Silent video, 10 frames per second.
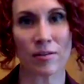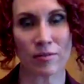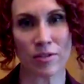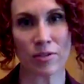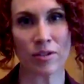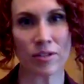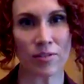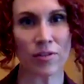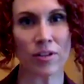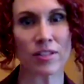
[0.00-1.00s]
to a
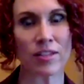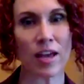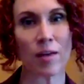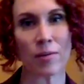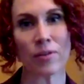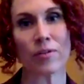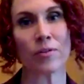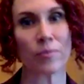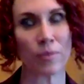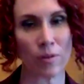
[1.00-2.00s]
different step,
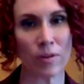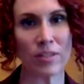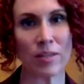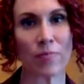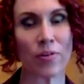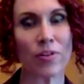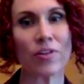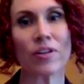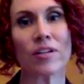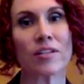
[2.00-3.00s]
or one step
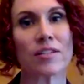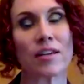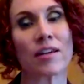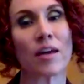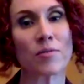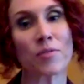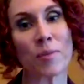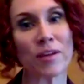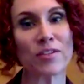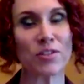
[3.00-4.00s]
further, is it comes from
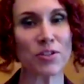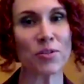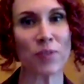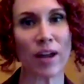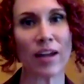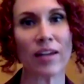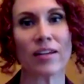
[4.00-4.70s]
us too, right?